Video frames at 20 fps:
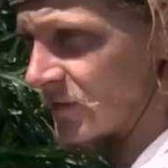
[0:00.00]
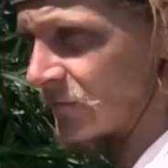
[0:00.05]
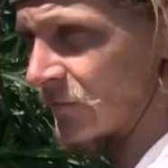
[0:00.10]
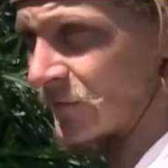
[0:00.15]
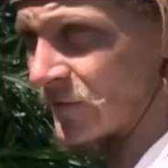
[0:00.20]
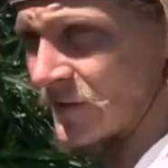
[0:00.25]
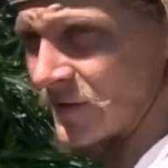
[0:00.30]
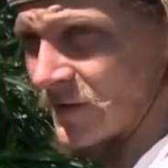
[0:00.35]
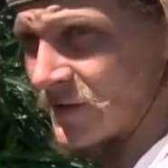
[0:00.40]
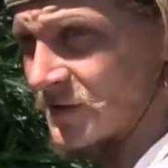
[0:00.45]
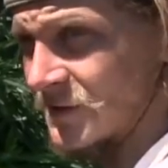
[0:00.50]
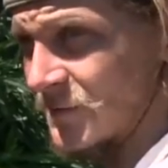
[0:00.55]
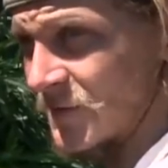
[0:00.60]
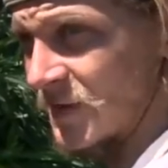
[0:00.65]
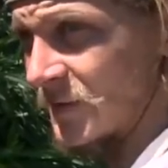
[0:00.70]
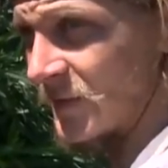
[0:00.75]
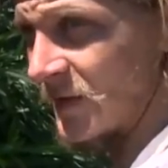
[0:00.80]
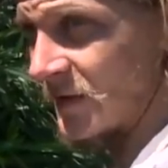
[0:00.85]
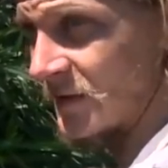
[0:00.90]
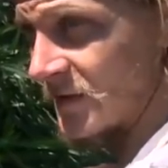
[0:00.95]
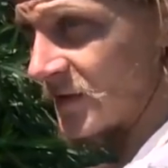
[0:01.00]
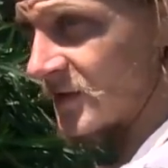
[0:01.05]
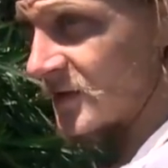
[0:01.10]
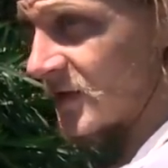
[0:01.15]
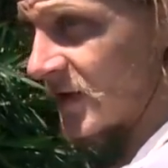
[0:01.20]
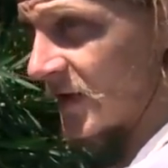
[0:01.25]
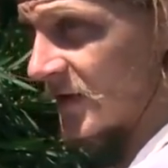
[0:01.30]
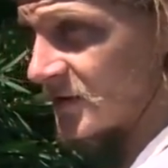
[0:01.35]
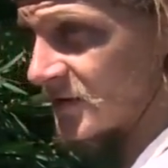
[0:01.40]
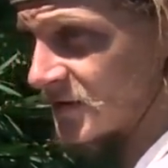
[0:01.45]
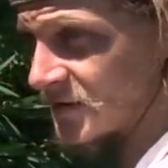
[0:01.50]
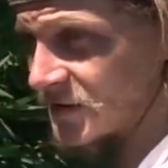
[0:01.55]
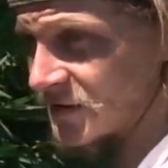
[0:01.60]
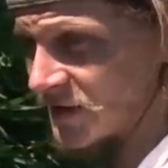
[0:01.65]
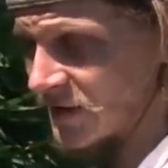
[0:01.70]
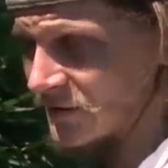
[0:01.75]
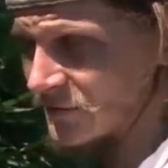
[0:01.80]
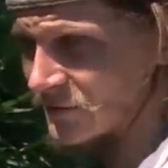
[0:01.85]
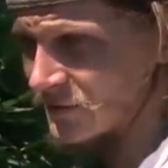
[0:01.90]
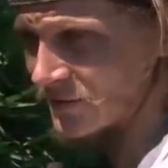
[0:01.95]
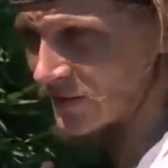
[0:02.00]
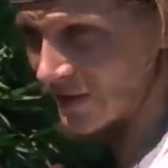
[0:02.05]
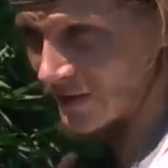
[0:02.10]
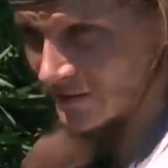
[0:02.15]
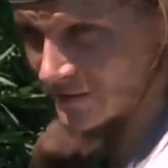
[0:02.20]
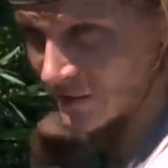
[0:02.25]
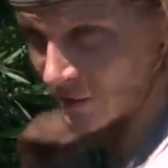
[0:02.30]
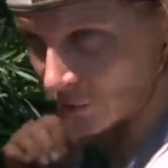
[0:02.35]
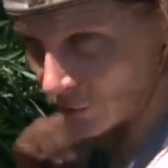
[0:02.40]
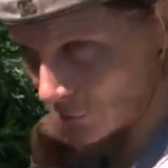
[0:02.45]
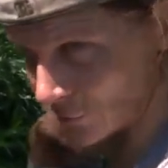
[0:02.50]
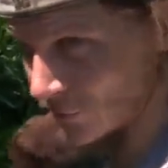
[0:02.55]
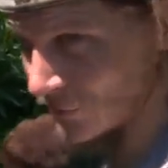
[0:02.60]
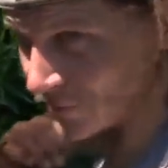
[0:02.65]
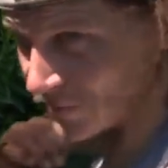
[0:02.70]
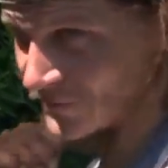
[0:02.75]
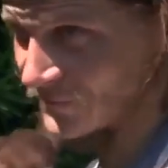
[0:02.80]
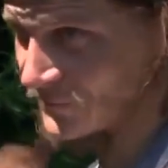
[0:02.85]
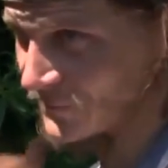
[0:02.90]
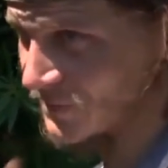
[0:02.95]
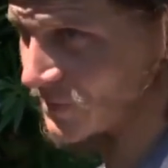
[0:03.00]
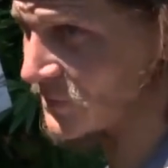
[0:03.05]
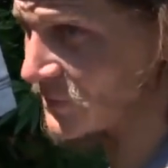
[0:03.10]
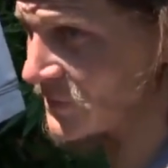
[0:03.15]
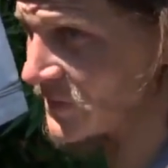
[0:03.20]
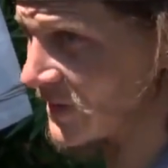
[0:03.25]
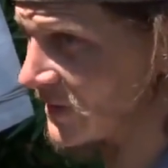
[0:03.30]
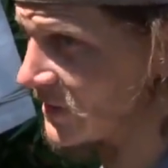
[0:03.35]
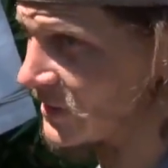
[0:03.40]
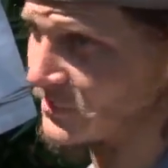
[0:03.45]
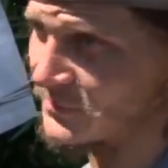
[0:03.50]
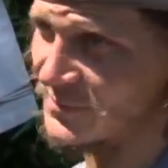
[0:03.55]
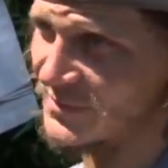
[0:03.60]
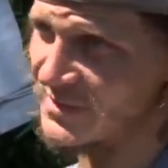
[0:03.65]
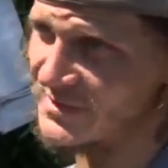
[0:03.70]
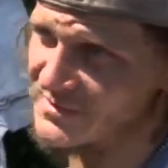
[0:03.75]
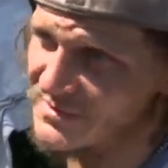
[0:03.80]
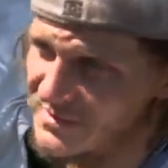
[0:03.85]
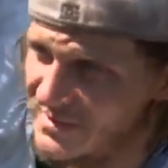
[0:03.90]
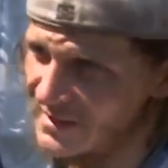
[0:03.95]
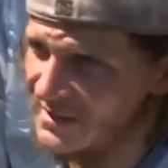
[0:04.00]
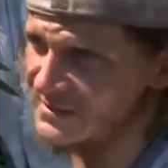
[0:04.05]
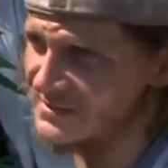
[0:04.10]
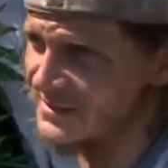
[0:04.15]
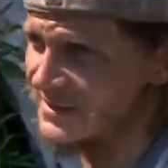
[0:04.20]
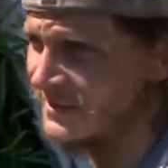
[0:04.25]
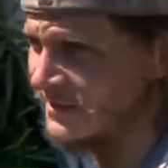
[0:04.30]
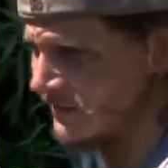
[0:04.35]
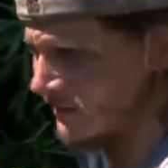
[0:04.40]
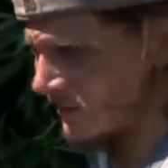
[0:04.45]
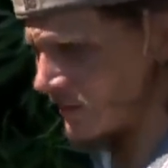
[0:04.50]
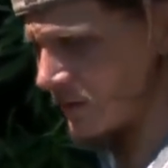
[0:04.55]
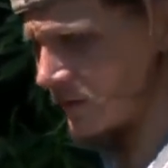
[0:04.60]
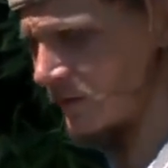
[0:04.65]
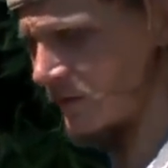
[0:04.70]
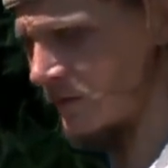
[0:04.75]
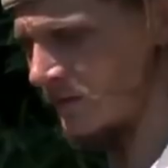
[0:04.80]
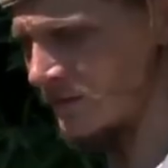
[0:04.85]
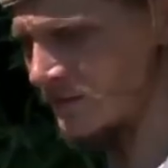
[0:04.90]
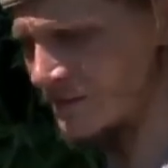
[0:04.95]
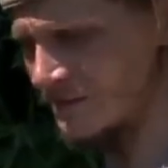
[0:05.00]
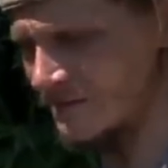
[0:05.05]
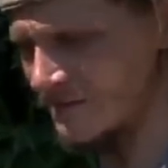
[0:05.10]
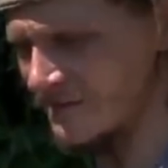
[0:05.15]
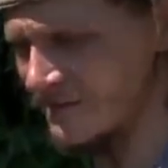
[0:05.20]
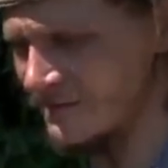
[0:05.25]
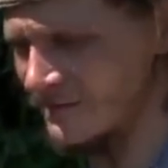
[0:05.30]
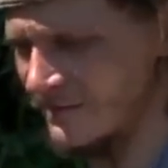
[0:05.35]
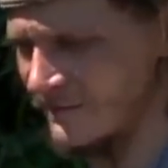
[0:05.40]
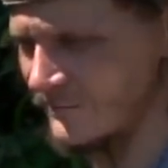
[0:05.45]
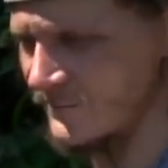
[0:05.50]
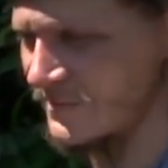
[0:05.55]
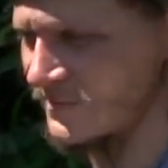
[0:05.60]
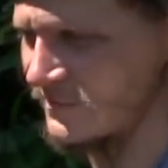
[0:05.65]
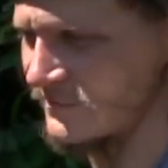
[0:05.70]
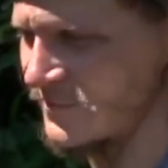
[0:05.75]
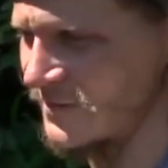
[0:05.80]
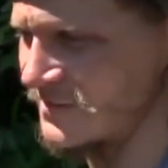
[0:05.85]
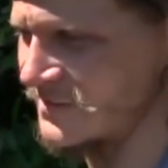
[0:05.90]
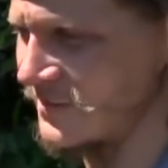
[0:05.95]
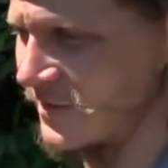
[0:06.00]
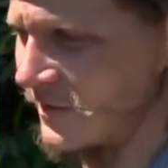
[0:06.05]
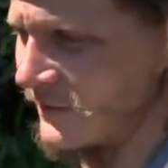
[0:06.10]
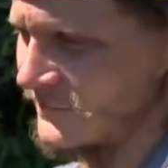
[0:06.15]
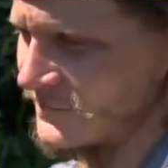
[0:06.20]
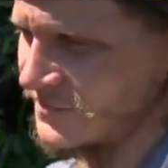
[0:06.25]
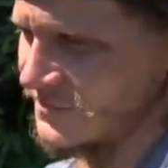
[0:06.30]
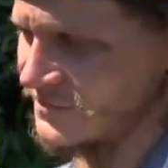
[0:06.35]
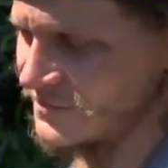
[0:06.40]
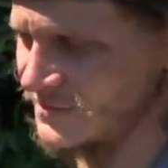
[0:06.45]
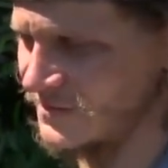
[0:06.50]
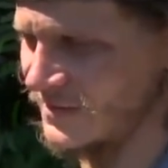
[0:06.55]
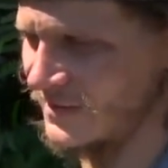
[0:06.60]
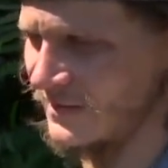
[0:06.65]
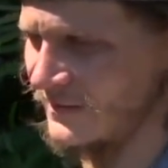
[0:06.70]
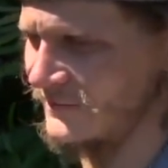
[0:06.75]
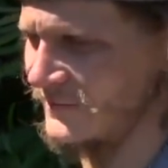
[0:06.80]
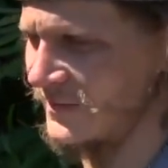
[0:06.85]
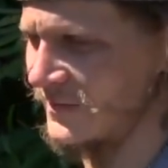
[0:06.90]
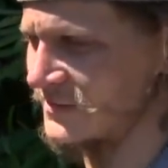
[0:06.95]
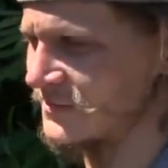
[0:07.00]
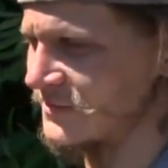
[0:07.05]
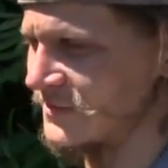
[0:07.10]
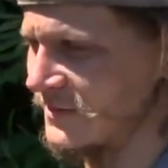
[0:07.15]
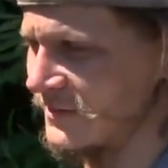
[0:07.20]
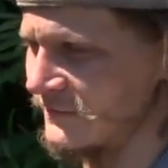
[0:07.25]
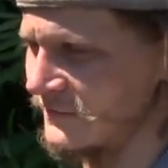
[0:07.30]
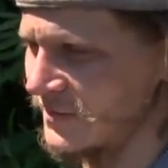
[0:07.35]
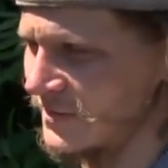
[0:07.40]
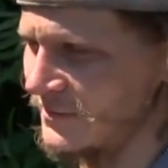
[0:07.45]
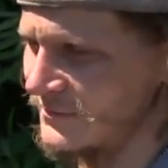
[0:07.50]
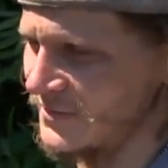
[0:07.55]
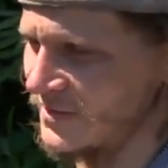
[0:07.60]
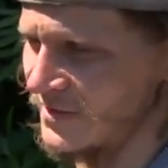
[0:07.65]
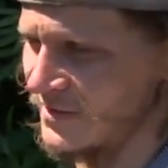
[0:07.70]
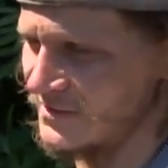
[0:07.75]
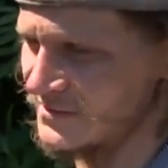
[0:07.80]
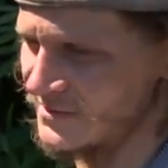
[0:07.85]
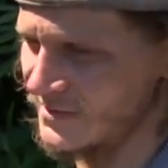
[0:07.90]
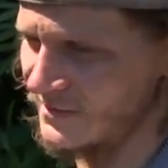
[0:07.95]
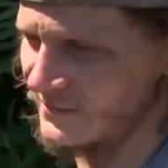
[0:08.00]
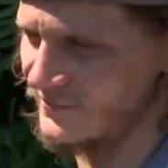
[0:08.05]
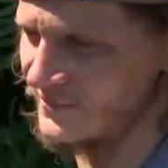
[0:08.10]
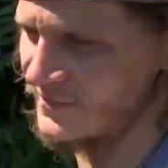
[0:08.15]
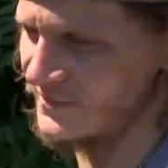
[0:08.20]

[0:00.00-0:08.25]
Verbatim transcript: If we're going to speak about these guys in general and their group of people that help us, yes, uh, honestly, they've been the best officers that I've actually ever come in contact